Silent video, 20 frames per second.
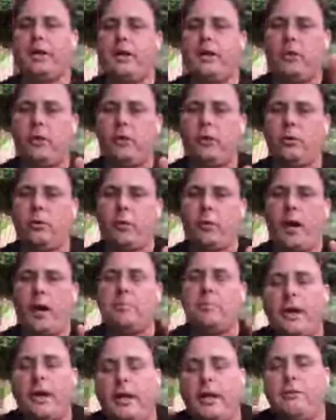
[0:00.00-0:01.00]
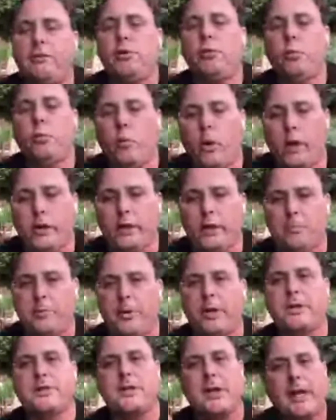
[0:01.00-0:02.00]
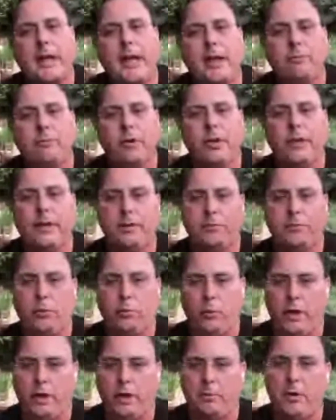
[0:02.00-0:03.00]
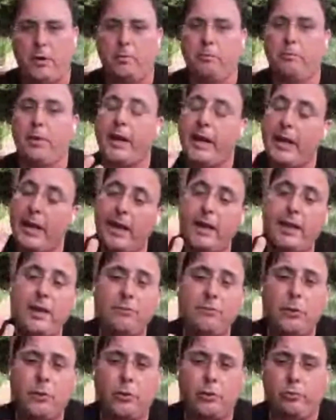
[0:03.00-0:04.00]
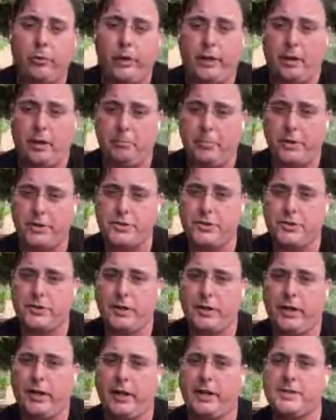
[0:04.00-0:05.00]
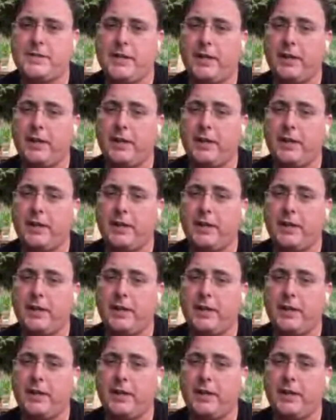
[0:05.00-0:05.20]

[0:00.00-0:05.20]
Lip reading: you, I'm not going to give you one number because I can't really give you one number, but I can give you 3 numbers. And I can say,